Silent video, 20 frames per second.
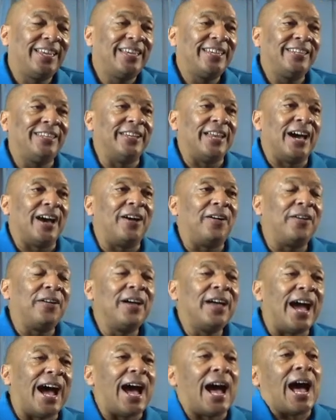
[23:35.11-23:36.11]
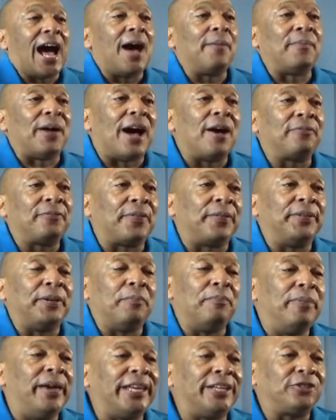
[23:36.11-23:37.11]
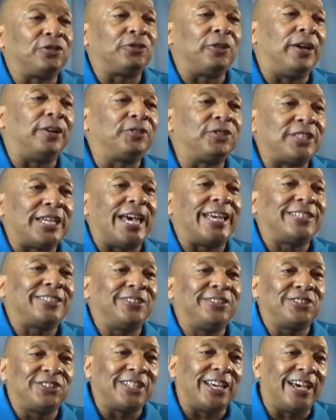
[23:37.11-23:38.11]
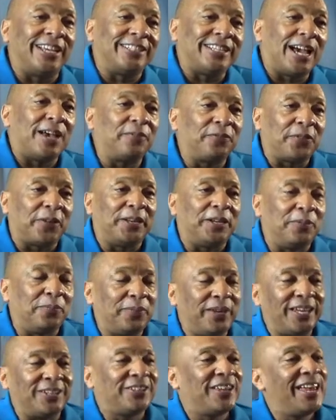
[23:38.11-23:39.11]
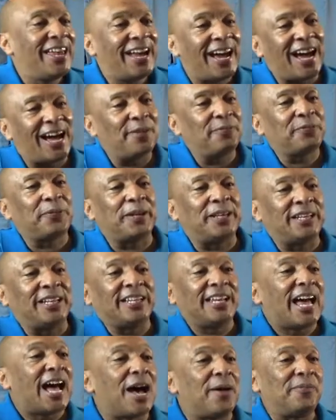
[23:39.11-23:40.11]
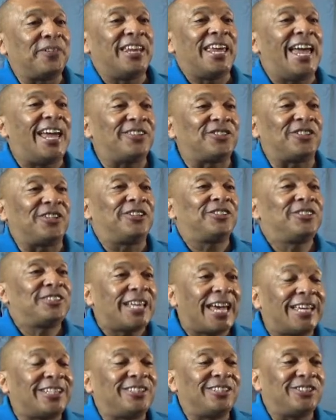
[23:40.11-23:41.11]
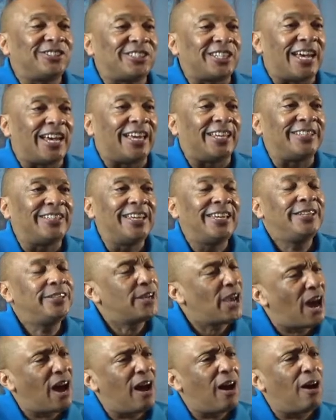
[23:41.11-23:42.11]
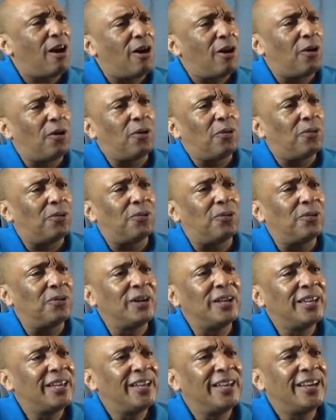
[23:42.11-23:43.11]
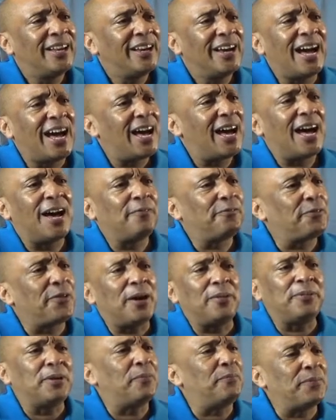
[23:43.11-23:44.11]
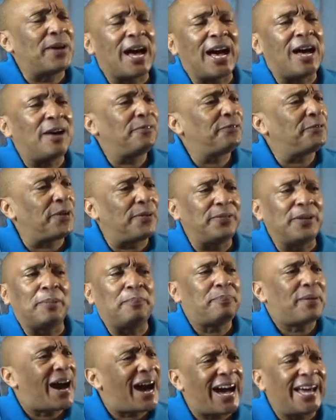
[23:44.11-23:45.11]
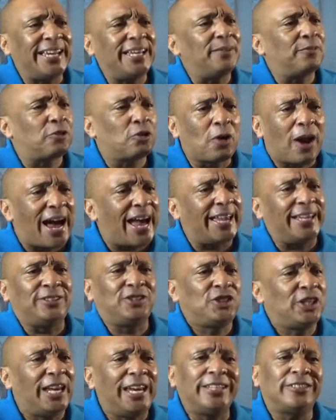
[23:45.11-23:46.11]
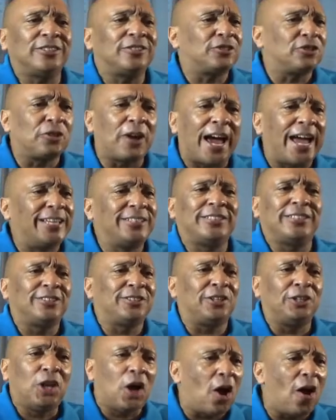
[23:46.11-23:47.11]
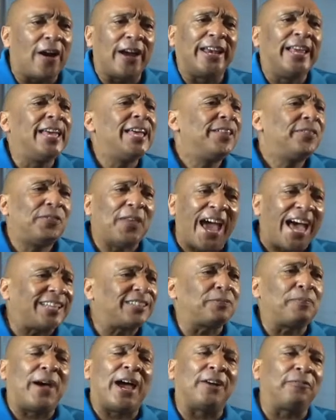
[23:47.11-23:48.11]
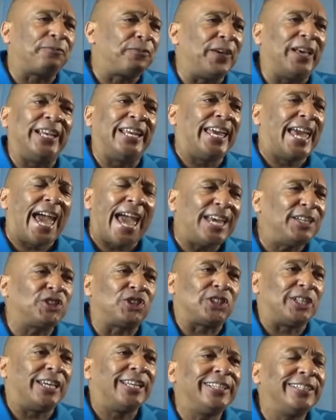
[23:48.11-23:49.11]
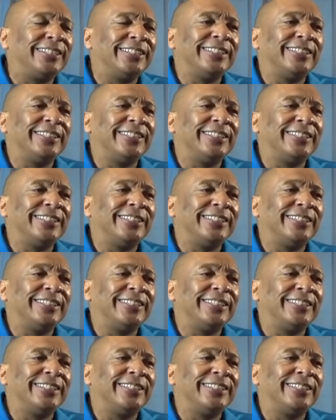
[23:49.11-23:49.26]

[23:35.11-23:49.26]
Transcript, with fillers: You know, I, am I'm from the ministry of such and such. I'm from the ministry, I'm from the denomination of such and such. No, I, am from the I'm from the body of Christ. Jesus Christ is the Lord. That's my affiliation.